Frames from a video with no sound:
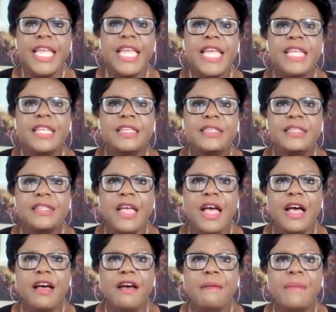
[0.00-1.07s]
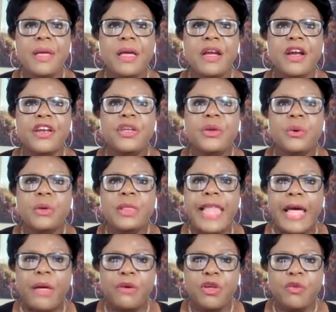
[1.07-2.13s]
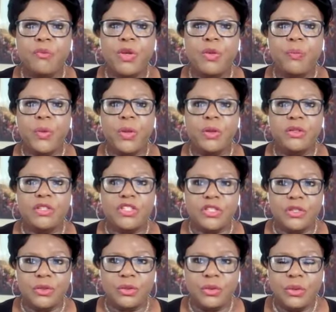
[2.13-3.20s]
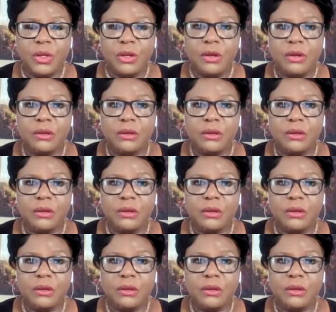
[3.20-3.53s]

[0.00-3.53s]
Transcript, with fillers: is um, are you allowing people to